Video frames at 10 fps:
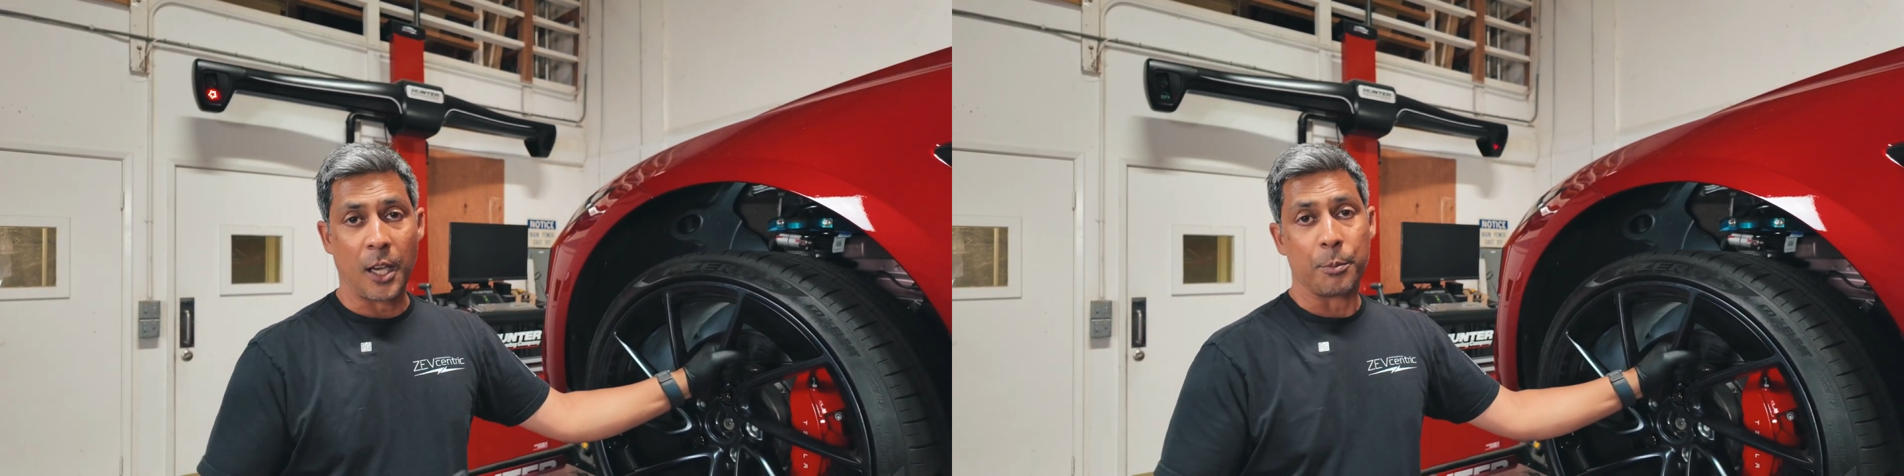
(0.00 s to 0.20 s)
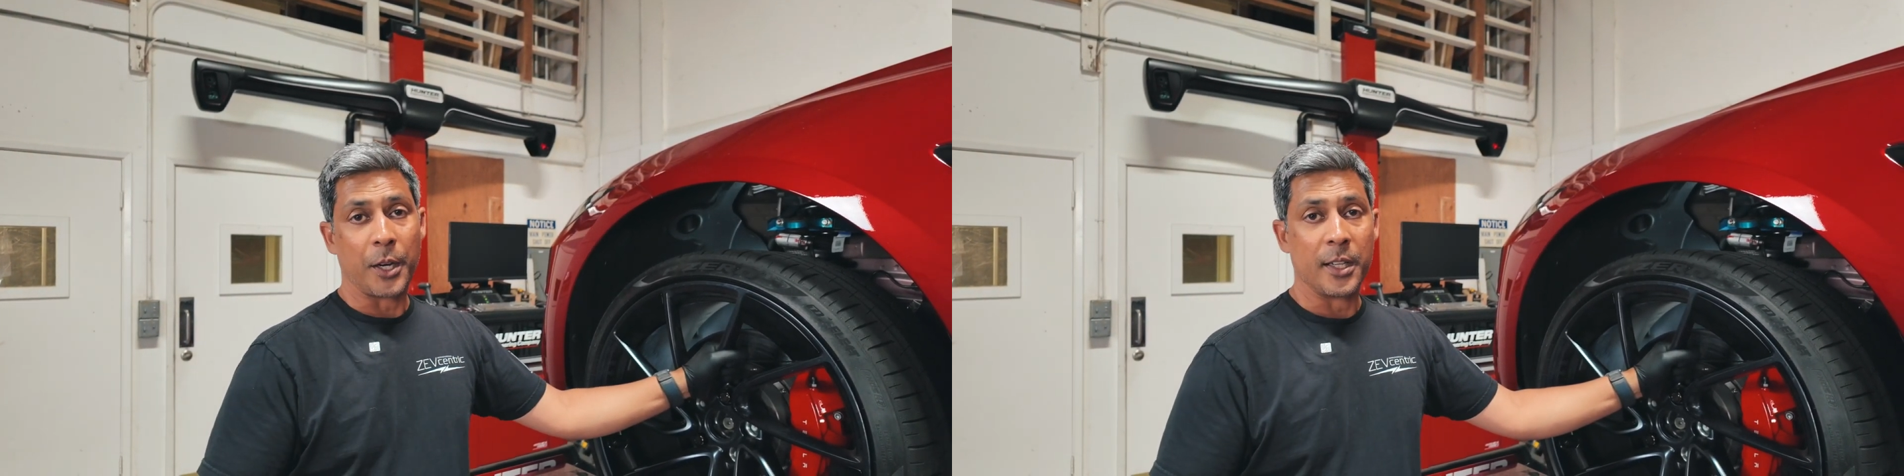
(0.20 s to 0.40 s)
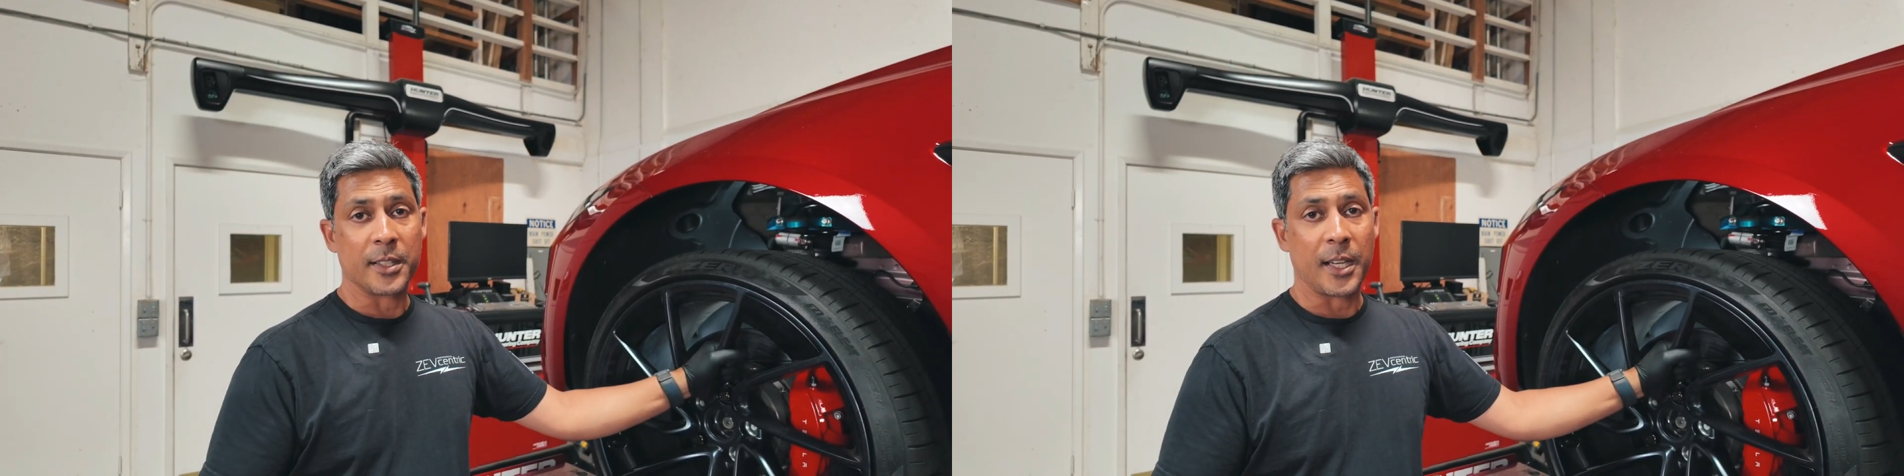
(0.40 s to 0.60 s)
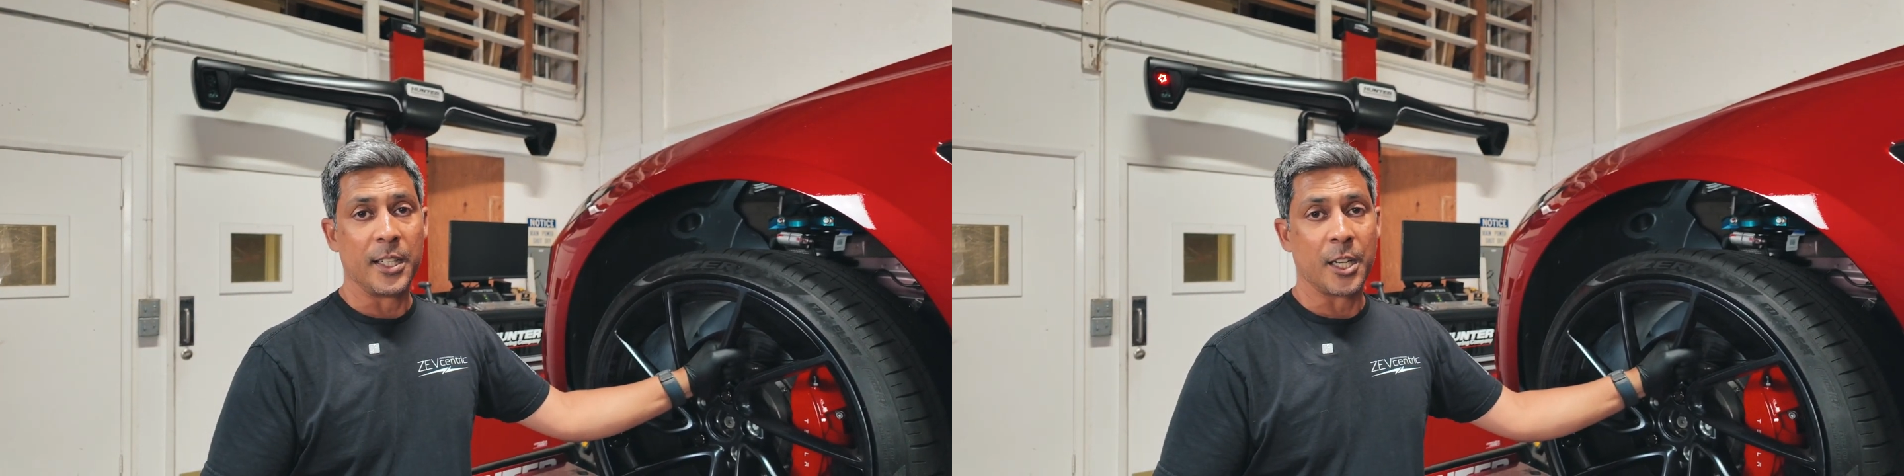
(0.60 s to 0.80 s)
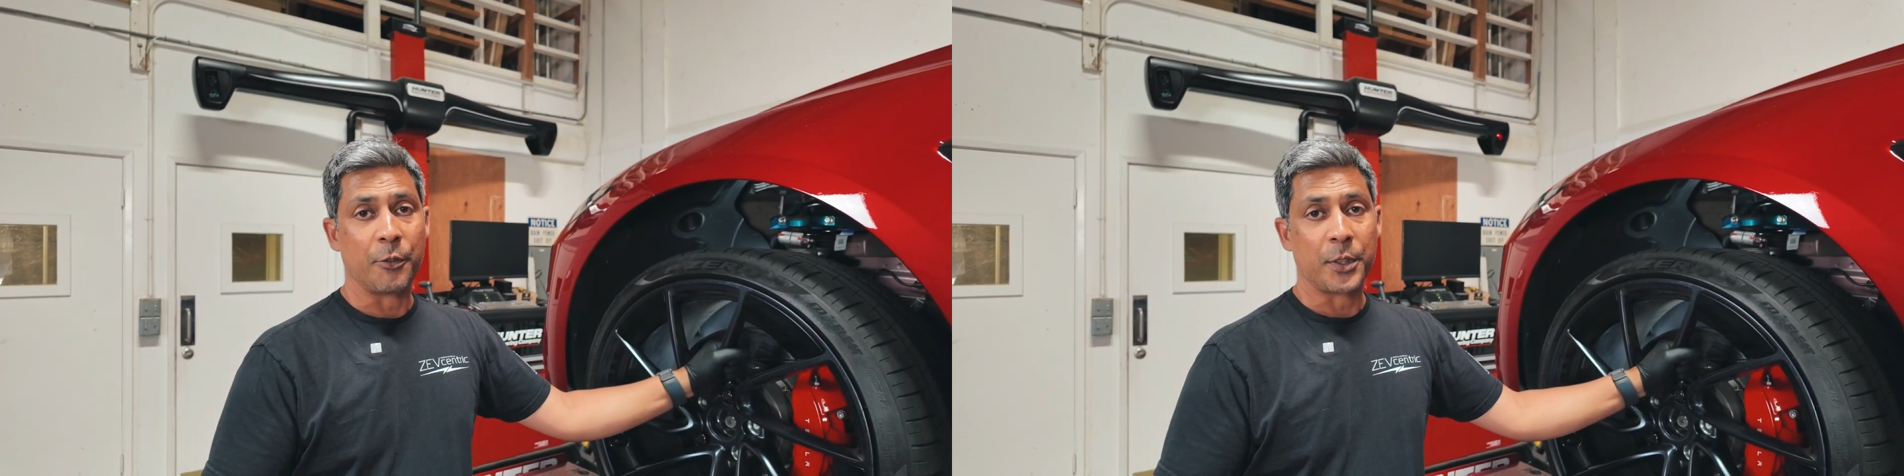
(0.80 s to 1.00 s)
upright is
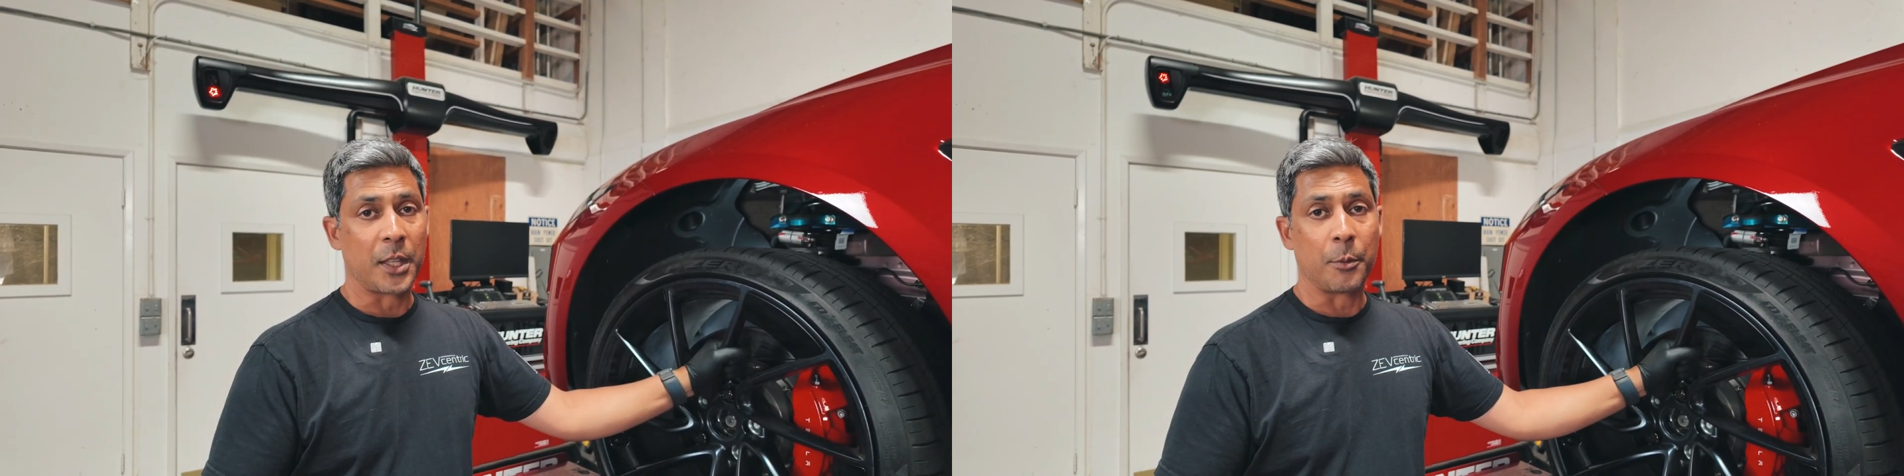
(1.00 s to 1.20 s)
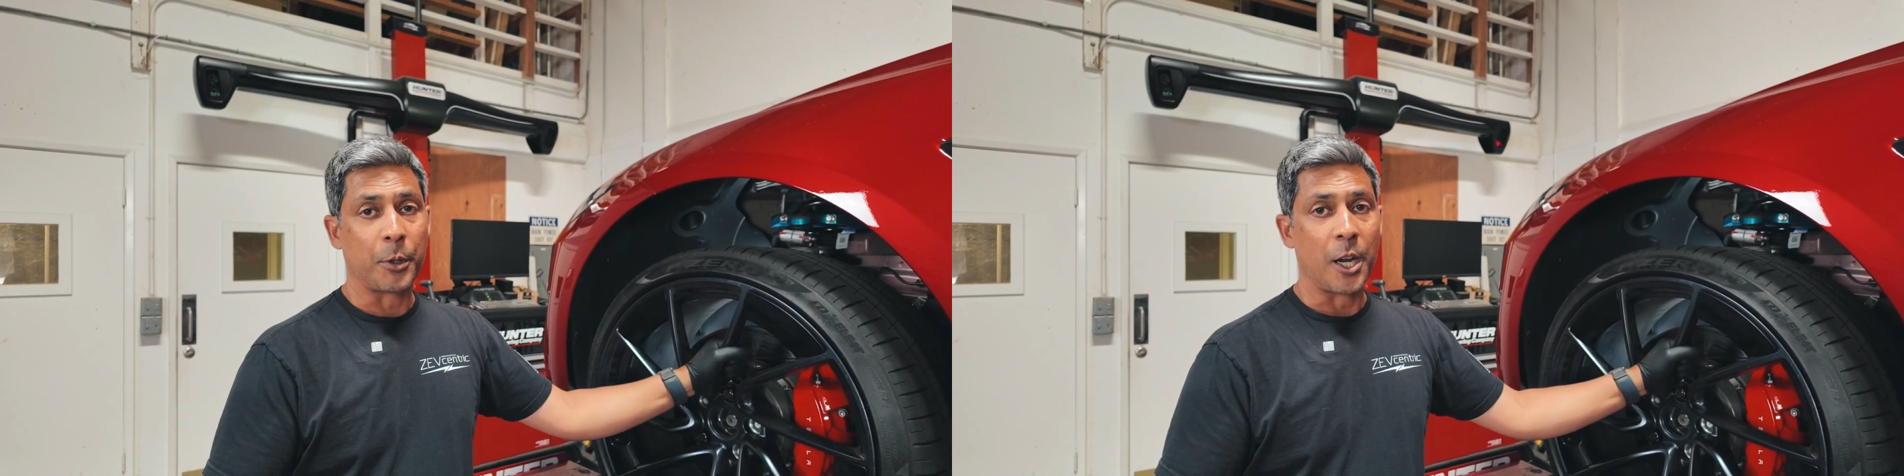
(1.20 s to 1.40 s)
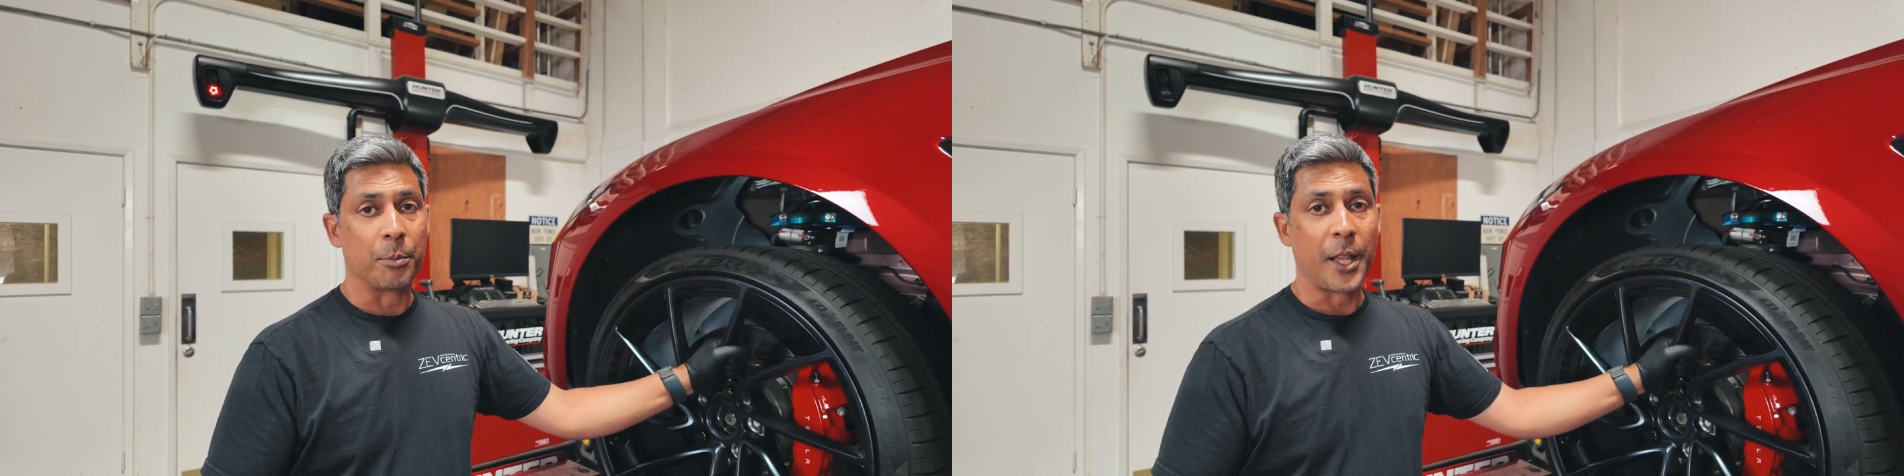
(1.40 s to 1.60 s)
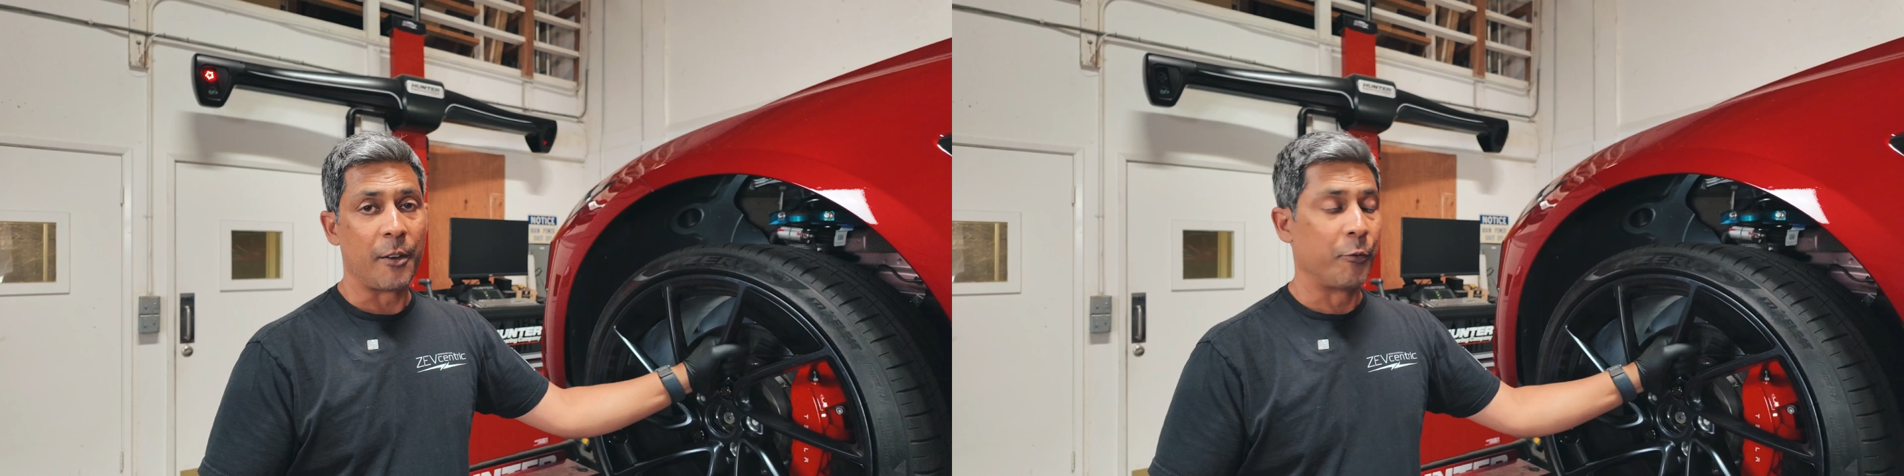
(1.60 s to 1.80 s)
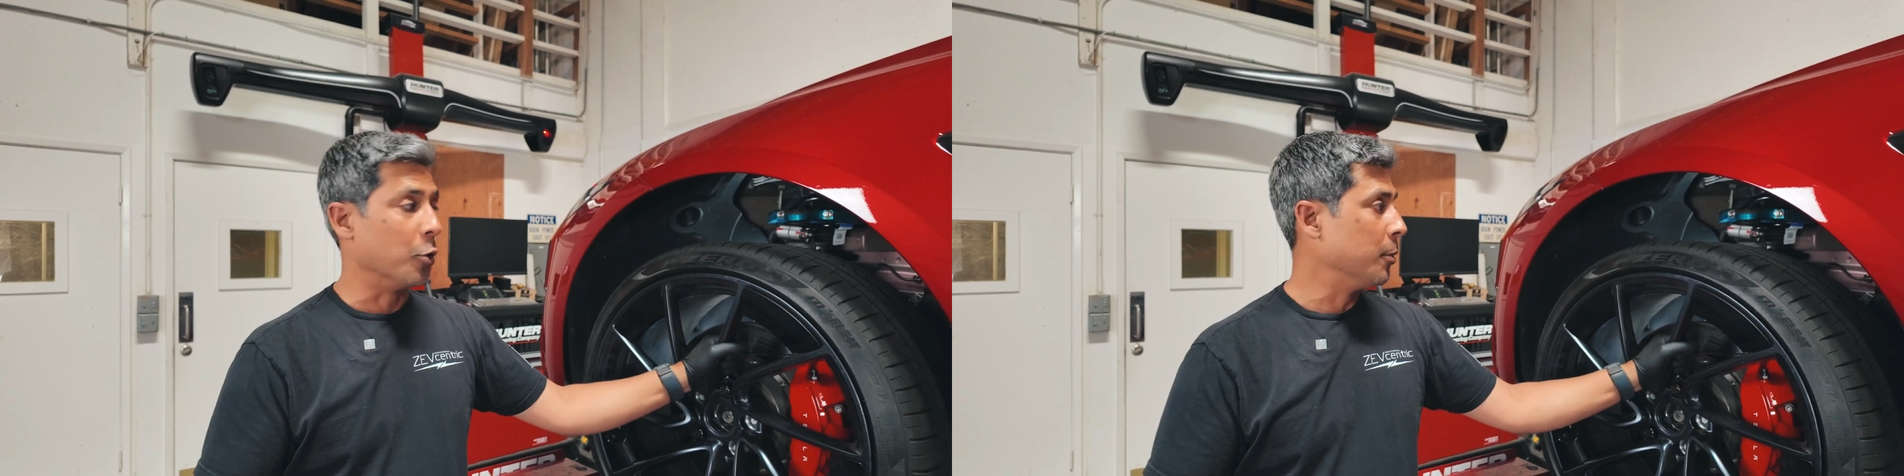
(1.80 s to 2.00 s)
any different than the prior
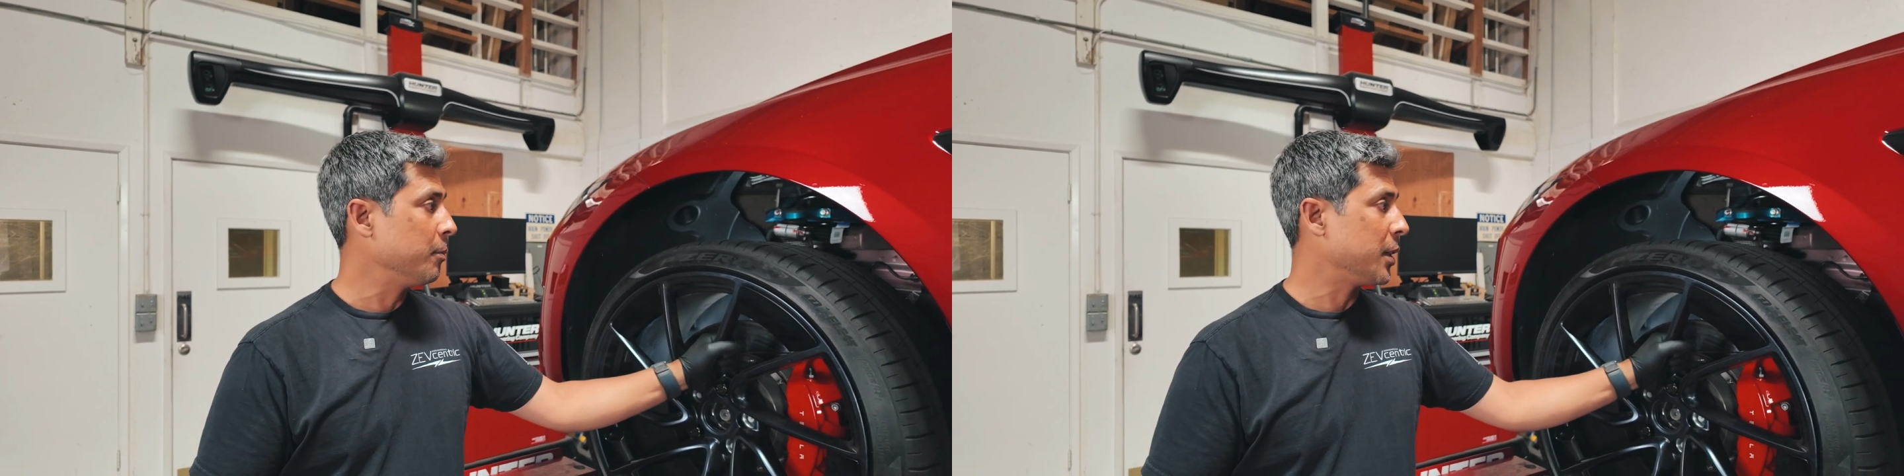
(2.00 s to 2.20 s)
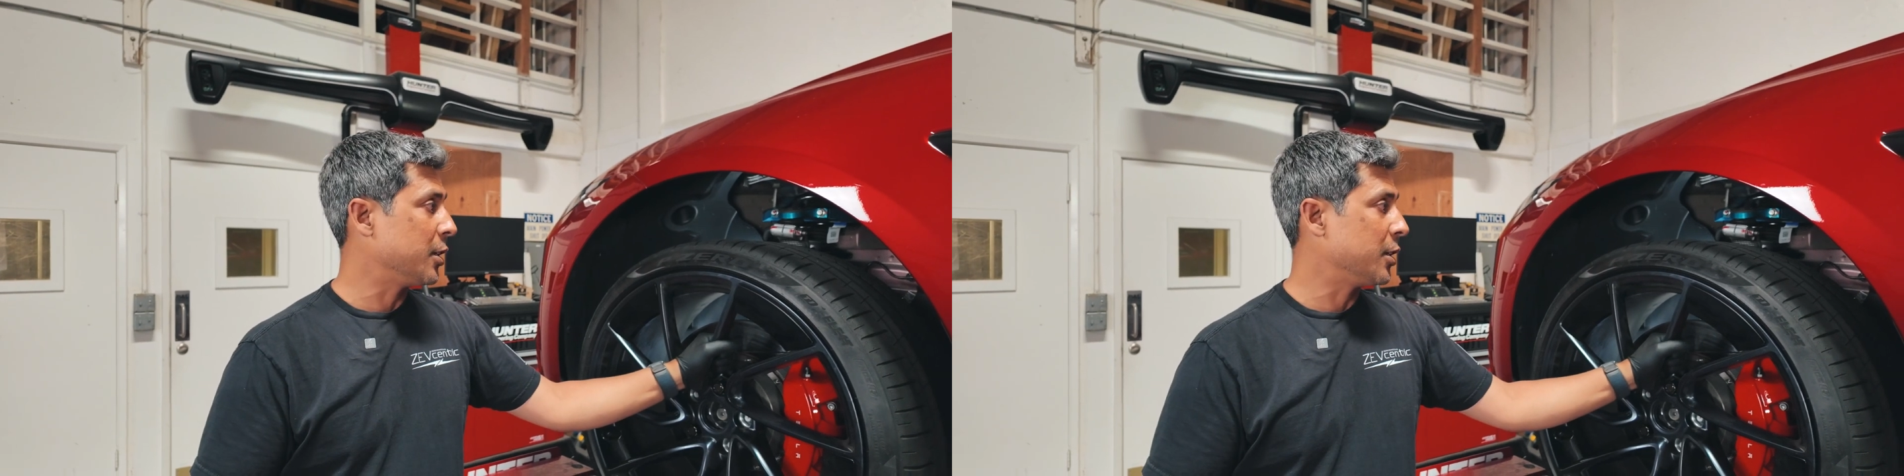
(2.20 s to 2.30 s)
platform